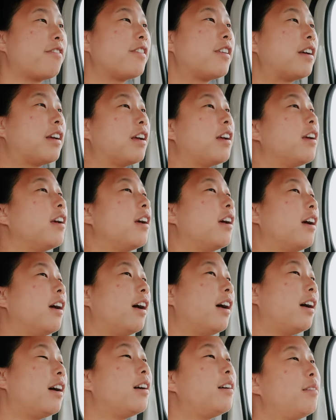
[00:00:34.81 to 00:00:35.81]

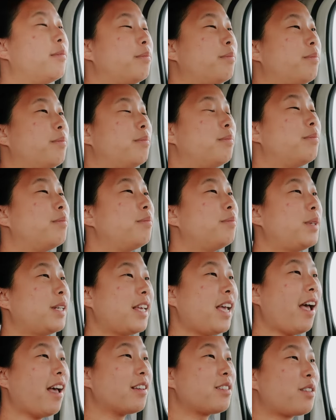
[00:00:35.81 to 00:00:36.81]
Um, but
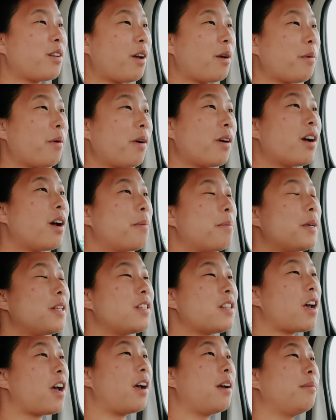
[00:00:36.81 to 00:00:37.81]
yeah, so I woke up in
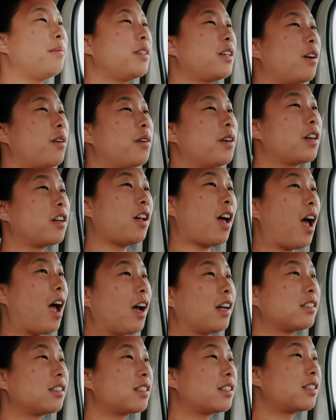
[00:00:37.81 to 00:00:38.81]
time to go to
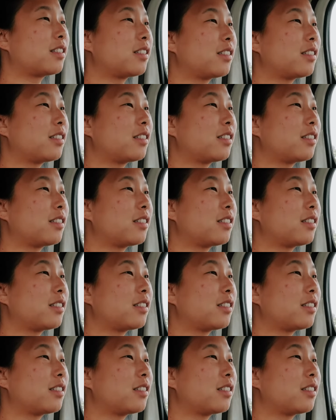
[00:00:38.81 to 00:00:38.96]
class